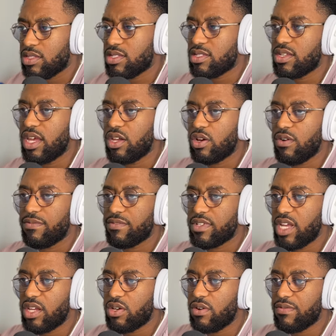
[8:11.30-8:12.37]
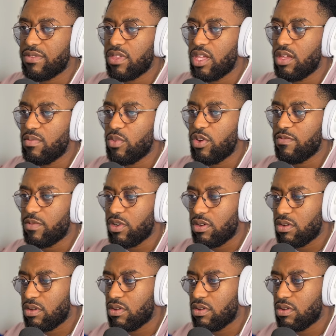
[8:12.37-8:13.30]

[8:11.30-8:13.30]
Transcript: Take off the movement.